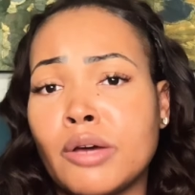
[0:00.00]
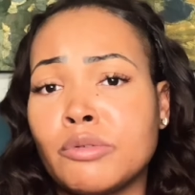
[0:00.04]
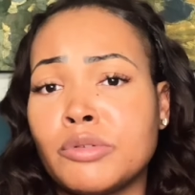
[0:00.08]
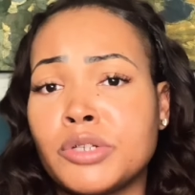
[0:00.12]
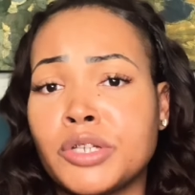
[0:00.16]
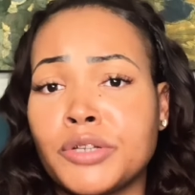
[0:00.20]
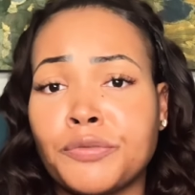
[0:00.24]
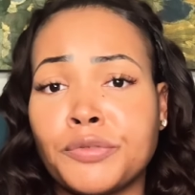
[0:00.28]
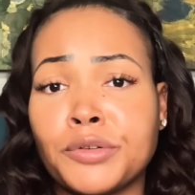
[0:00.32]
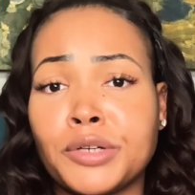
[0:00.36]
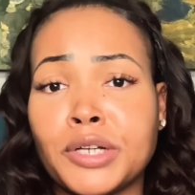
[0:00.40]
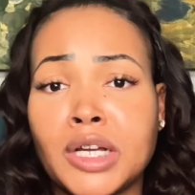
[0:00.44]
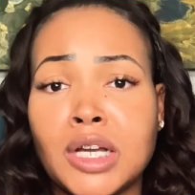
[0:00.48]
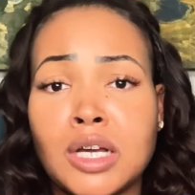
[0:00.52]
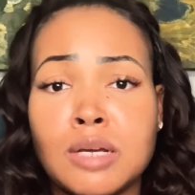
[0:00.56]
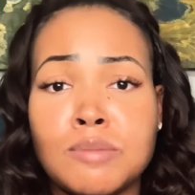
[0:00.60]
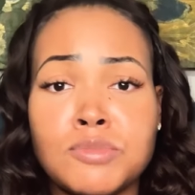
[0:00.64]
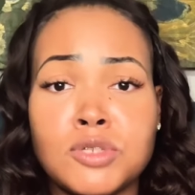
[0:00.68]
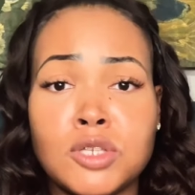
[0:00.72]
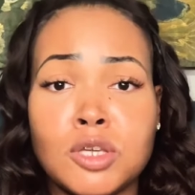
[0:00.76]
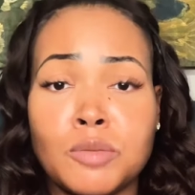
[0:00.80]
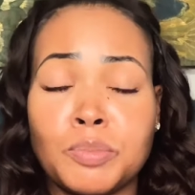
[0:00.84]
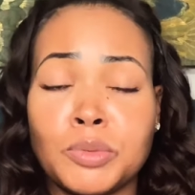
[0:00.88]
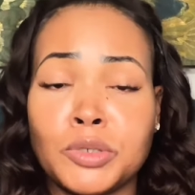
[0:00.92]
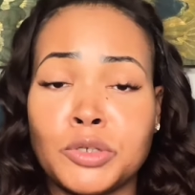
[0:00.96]
different
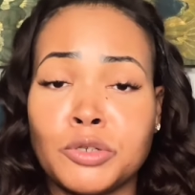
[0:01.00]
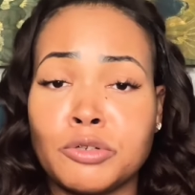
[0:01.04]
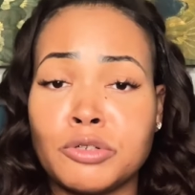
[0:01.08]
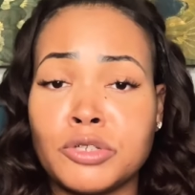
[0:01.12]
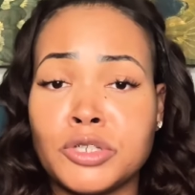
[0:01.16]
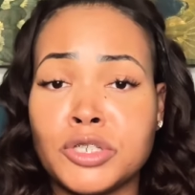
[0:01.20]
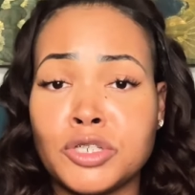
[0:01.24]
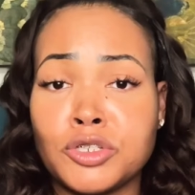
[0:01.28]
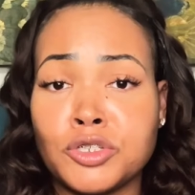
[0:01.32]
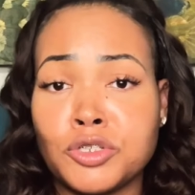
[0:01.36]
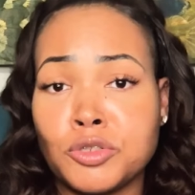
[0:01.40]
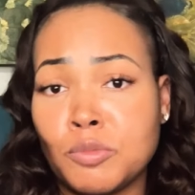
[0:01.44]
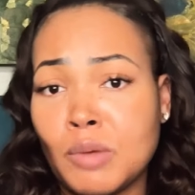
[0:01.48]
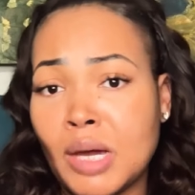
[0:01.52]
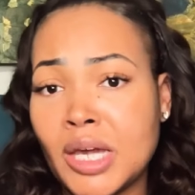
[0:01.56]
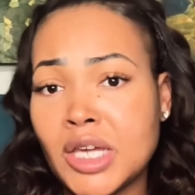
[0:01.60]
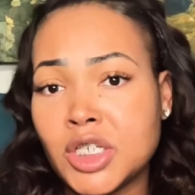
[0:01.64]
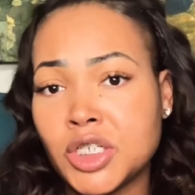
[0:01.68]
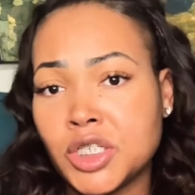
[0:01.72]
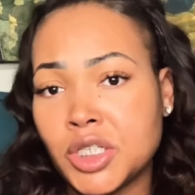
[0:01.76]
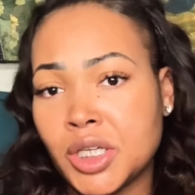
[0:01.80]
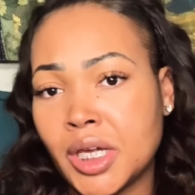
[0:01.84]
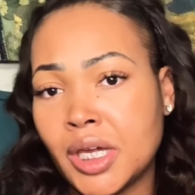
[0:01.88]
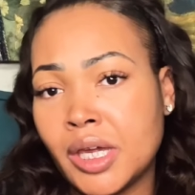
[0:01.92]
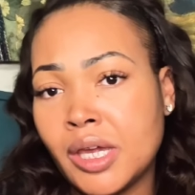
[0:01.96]
comes up in your
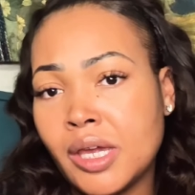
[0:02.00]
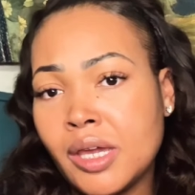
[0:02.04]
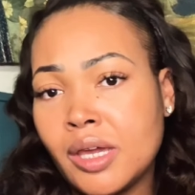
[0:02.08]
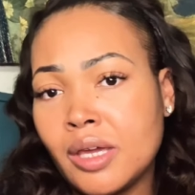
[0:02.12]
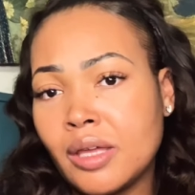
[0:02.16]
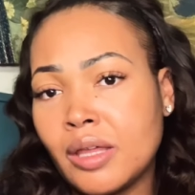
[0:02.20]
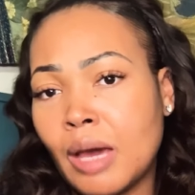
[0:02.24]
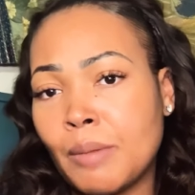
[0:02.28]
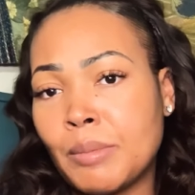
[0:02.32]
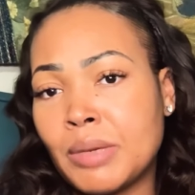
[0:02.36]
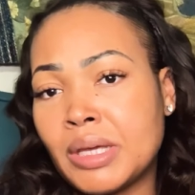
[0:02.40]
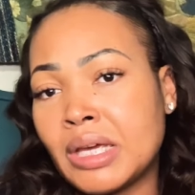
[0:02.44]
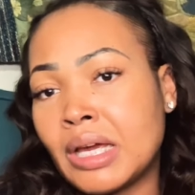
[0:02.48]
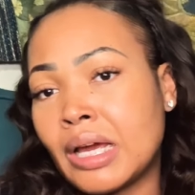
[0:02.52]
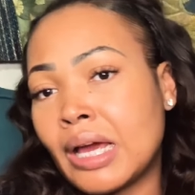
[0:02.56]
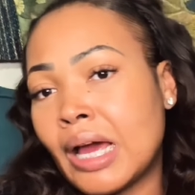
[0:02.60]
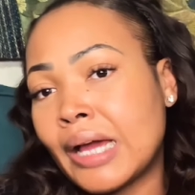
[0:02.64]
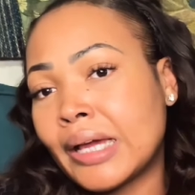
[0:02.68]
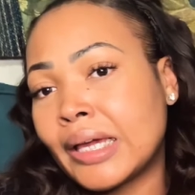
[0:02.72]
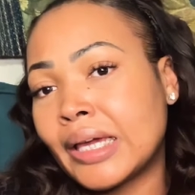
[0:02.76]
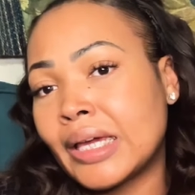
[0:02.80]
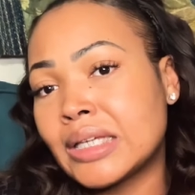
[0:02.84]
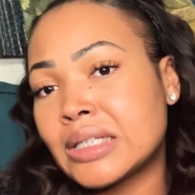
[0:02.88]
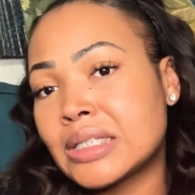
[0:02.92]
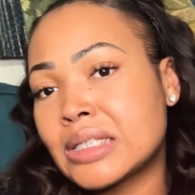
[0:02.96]
situation, I mean,
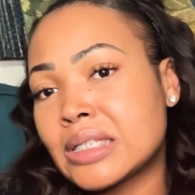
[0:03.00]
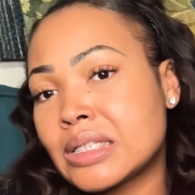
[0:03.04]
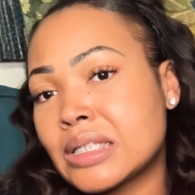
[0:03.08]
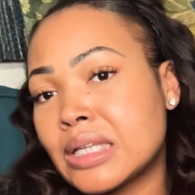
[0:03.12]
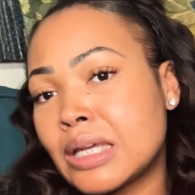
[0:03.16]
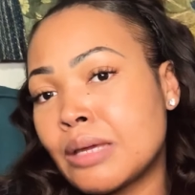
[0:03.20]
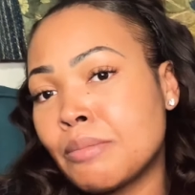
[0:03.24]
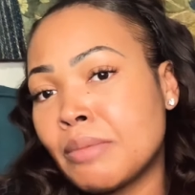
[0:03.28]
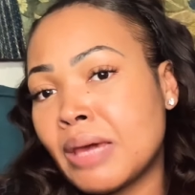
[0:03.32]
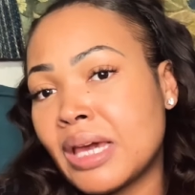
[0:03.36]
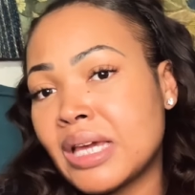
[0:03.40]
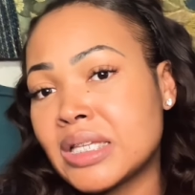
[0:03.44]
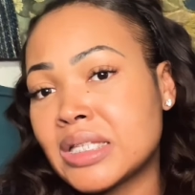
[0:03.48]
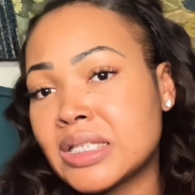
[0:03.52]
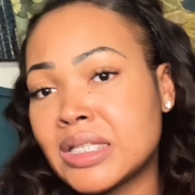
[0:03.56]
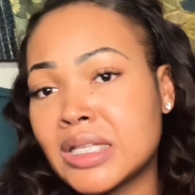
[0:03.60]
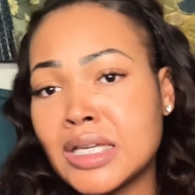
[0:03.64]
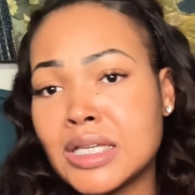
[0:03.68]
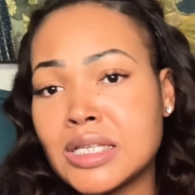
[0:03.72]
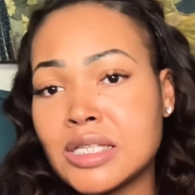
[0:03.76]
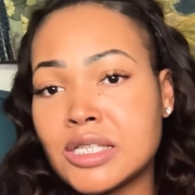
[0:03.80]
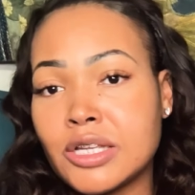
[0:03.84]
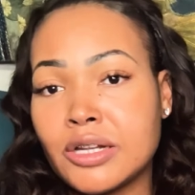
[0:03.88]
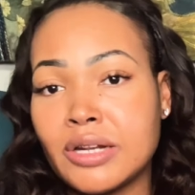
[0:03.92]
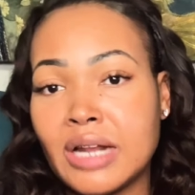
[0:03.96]
I guess it makes
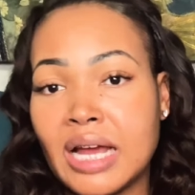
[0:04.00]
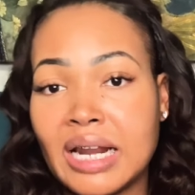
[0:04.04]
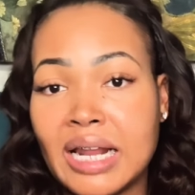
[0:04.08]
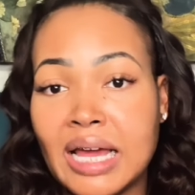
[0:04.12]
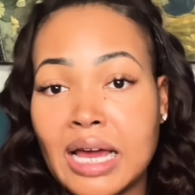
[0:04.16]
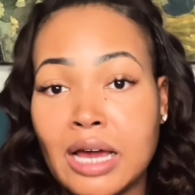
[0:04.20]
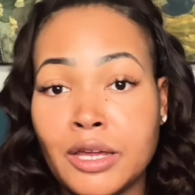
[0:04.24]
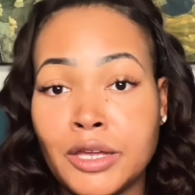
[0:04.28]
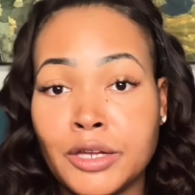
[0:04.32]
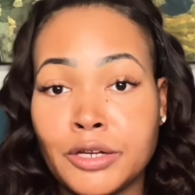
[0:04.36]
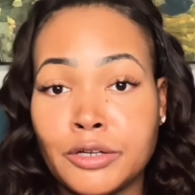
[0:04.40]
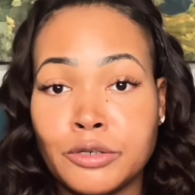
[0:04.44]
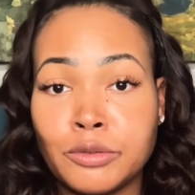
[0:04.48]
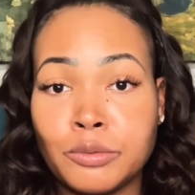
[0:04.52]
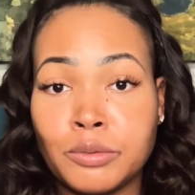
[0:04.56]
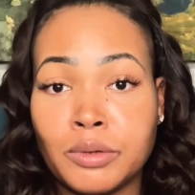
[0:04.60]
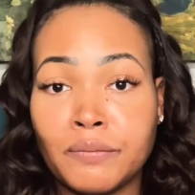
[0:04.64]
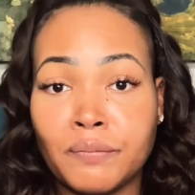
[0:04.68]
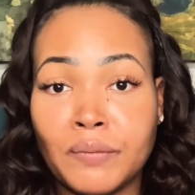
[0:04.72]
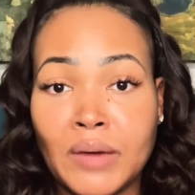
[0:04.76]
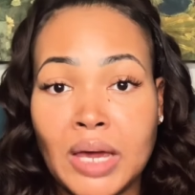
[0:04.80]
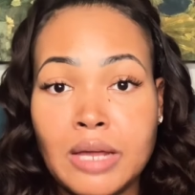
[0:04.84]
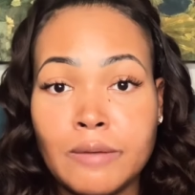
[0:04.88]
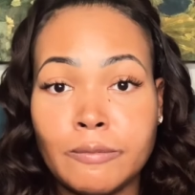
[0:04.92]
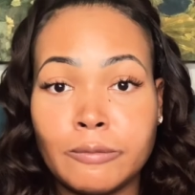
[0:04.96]
sense. They're not out here doing
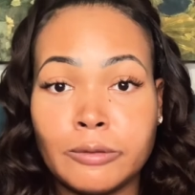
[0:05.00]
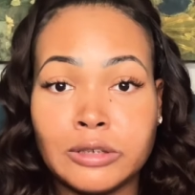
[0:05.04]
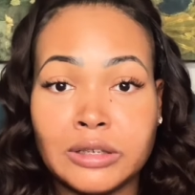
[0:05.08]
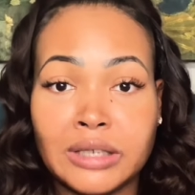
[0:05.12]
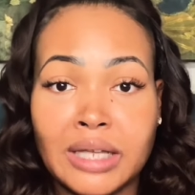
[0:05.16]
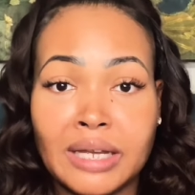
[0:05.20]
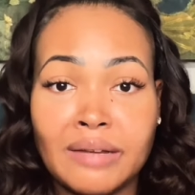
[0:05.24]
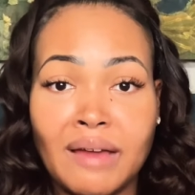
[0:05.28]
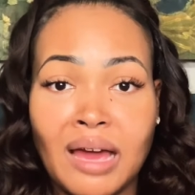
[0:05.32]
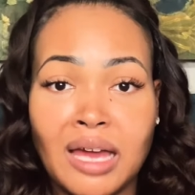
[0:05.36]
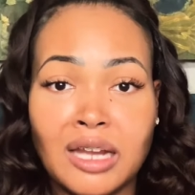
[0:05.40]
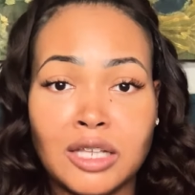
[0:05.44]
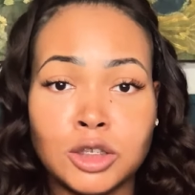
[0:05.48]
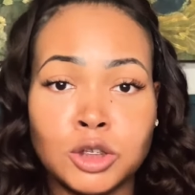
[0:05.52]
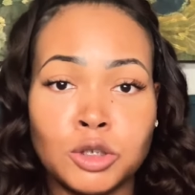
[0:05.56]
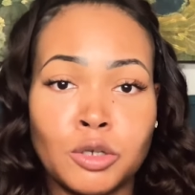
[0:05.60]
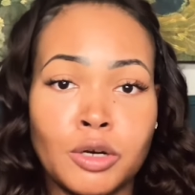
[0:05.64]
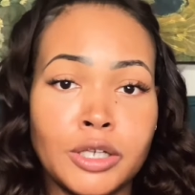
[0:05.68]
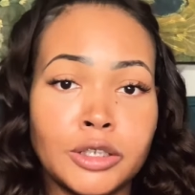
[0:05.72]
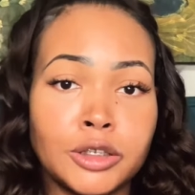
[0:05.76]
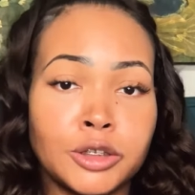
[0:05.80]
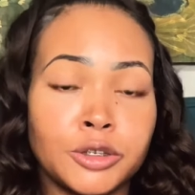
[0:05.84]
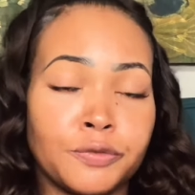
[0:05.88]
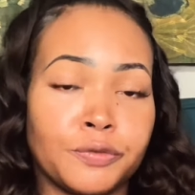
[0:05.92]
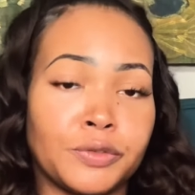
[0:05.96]
favors. They got to
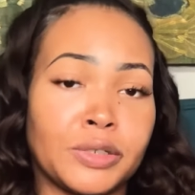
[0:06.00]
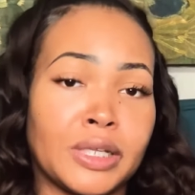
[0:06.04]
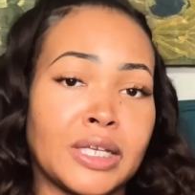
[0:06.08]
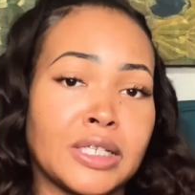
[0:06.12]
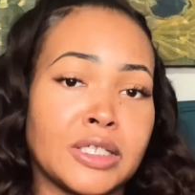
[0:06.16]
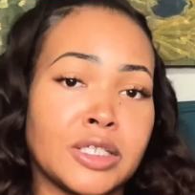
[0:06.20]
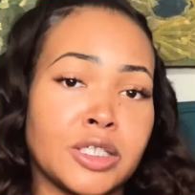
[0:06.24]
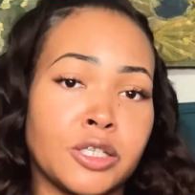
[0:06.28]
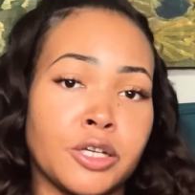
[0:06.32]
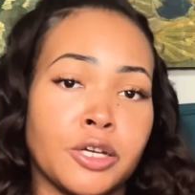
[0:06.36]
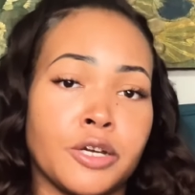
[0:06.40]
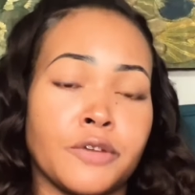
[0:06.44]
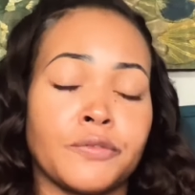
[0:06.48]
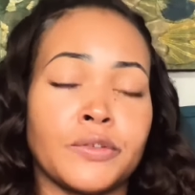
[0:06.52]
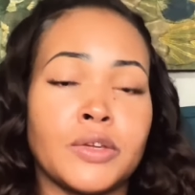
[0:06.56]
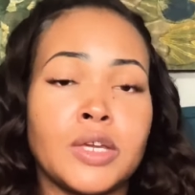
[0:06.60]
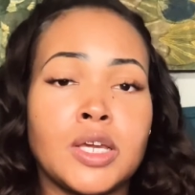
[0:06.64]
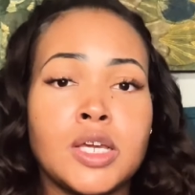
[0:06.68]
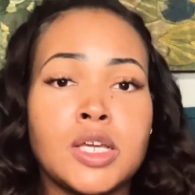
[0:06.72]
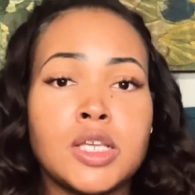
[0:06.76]
charge you for that stuff.